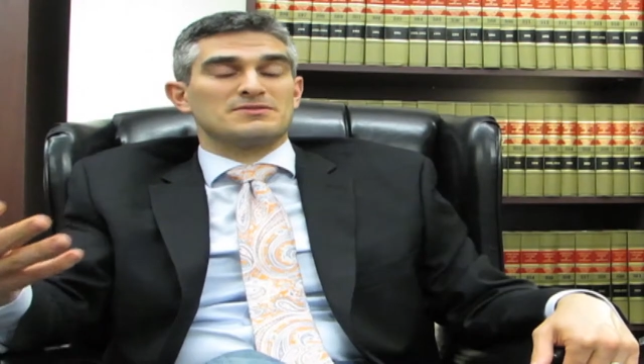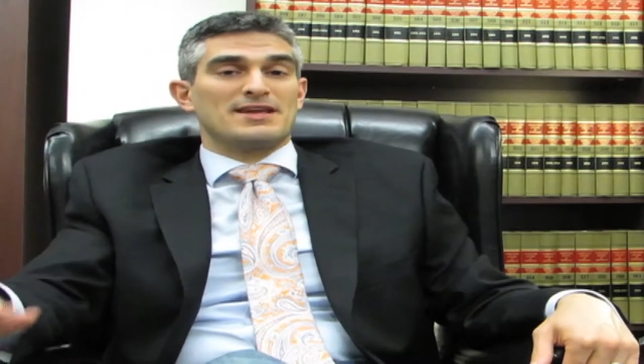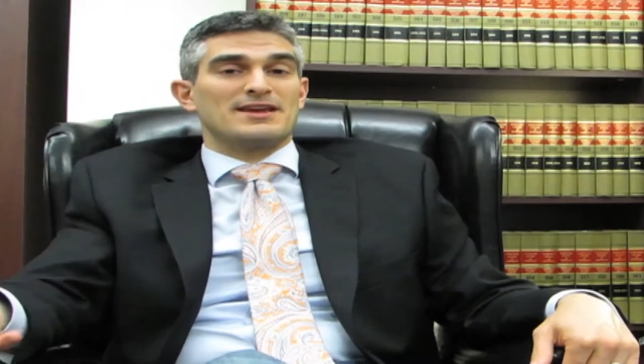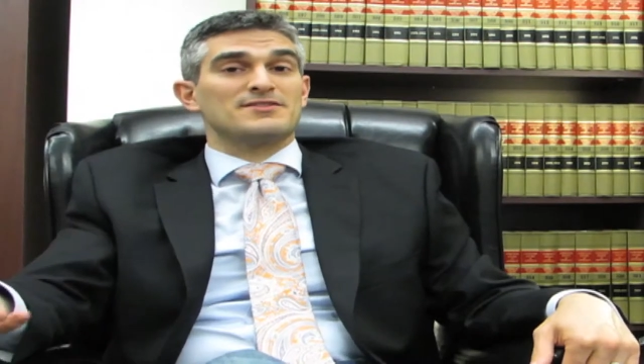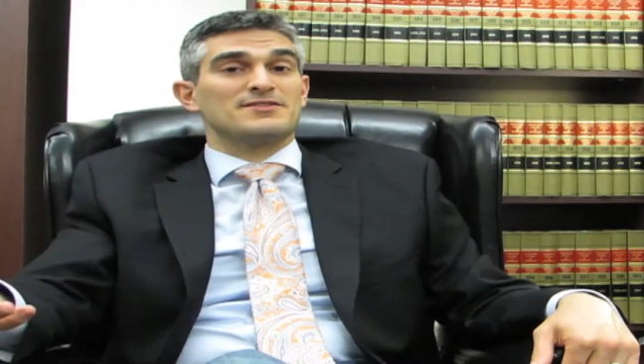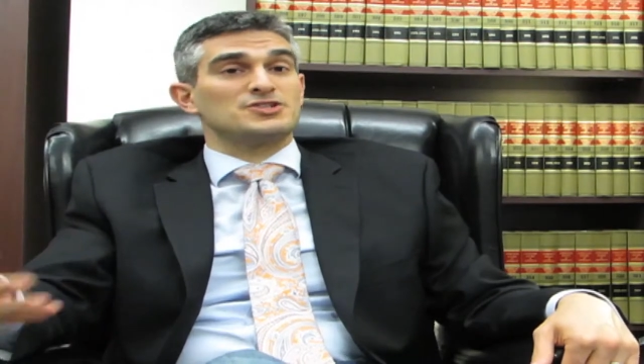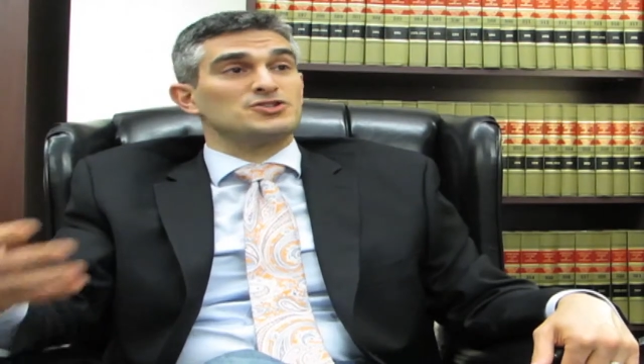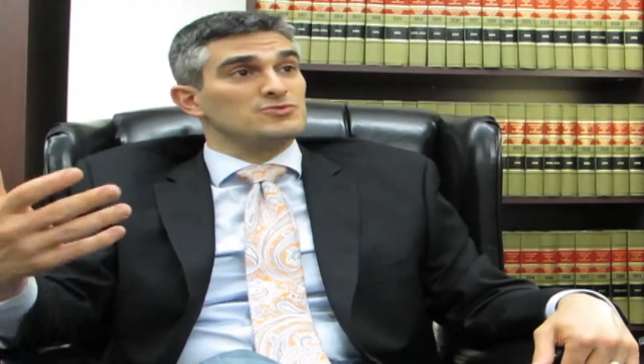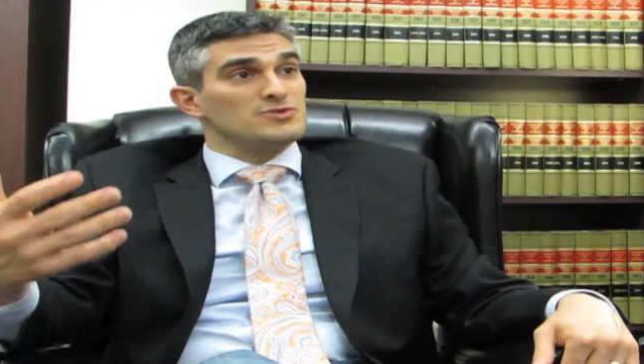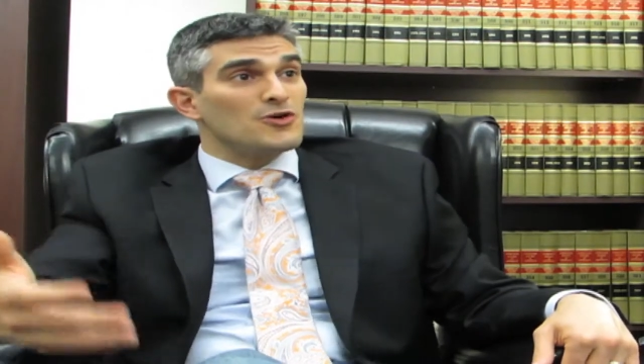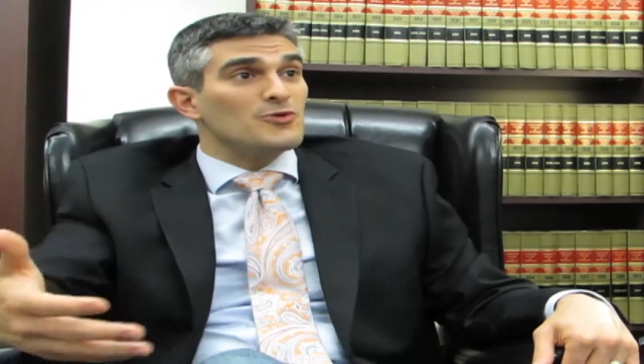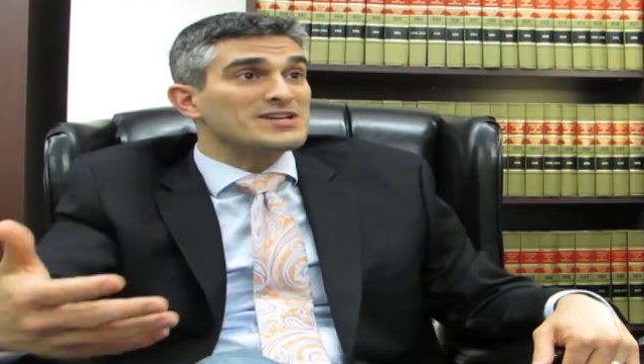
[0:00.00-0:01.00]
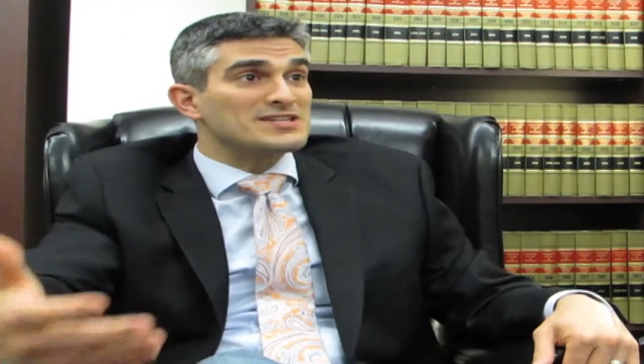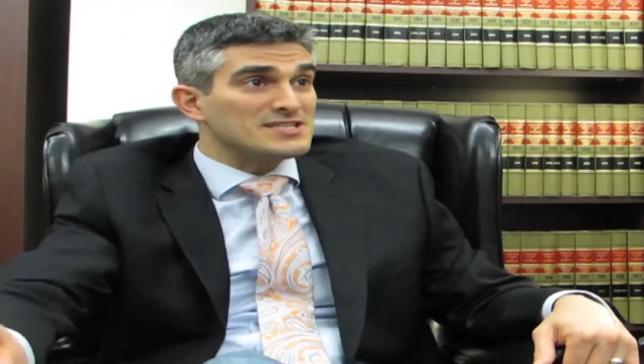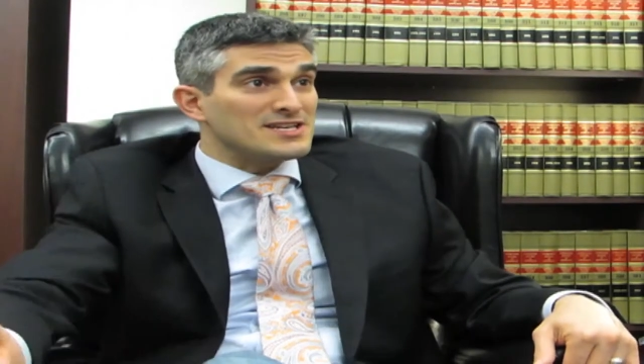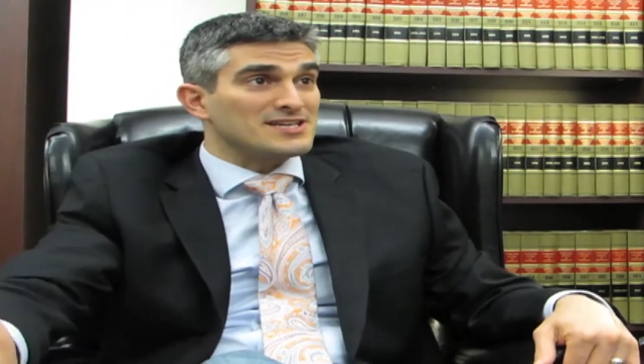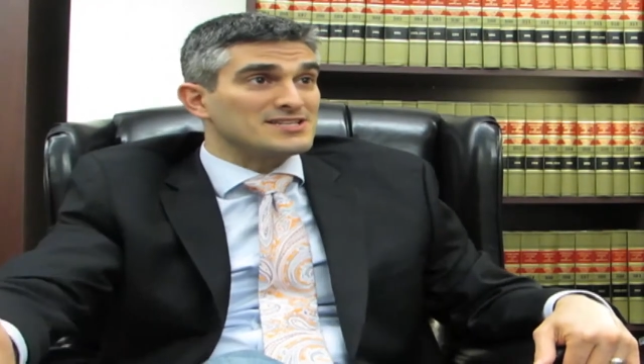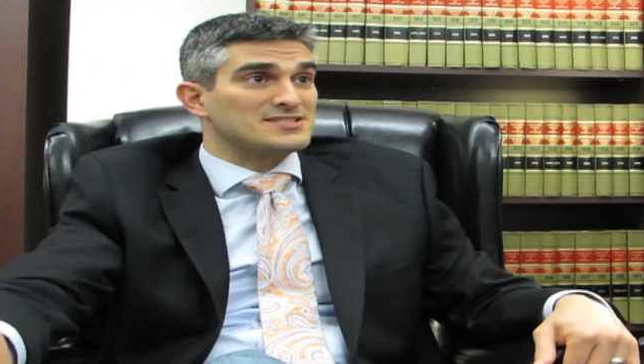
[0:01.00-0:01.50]
data that you know
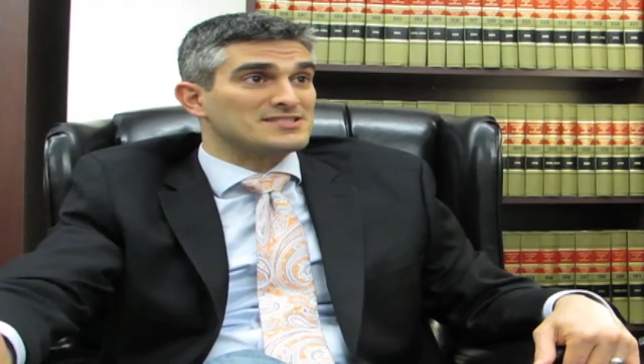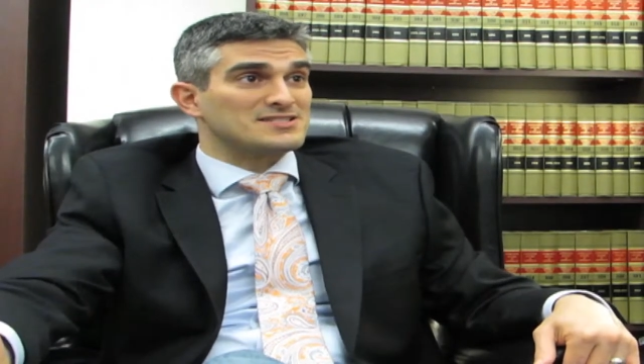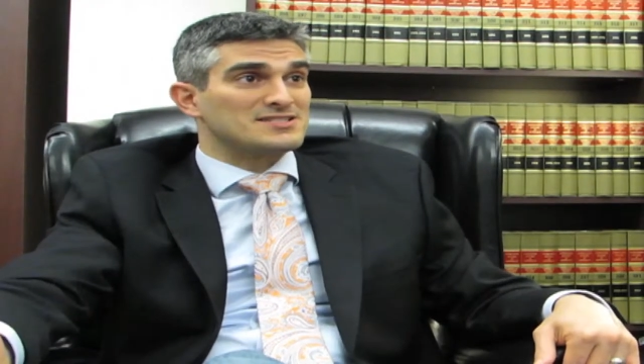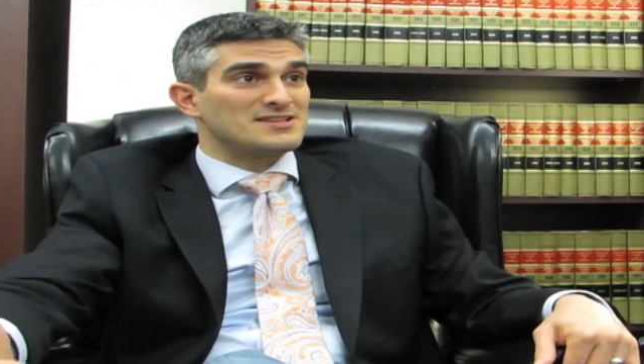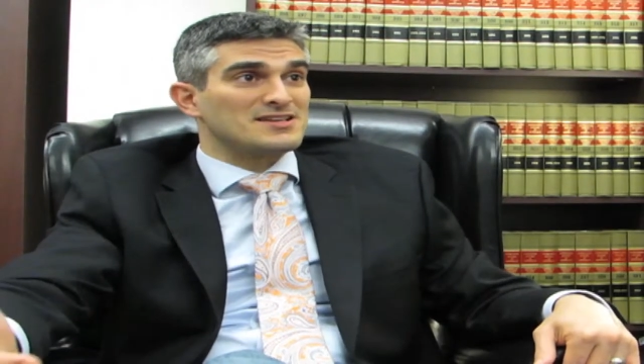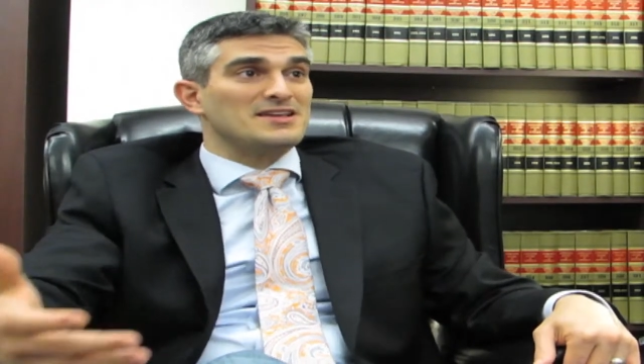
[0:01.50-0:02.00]
exists